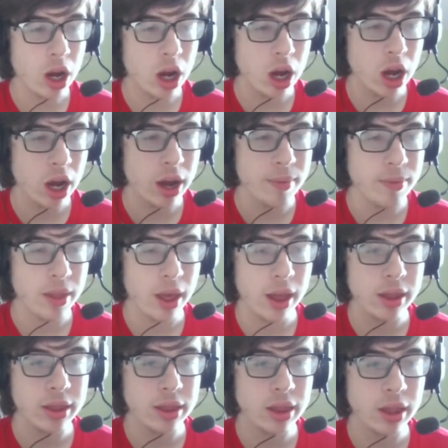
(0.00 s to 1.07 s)
uh,
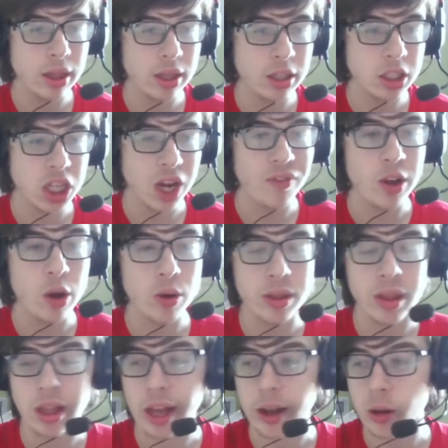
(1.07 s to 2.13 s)
Jeffy Goes
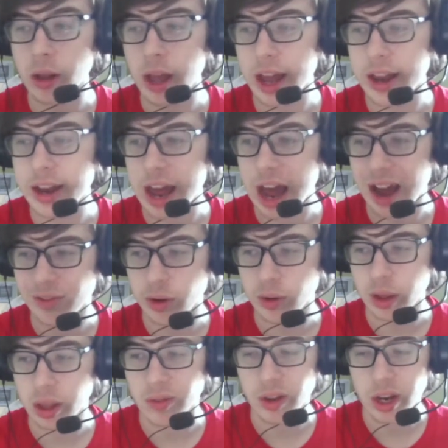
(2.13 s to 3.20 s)
to Legoland after
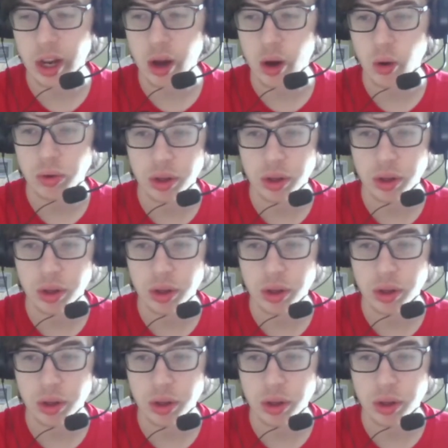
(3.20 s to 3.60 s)
this video.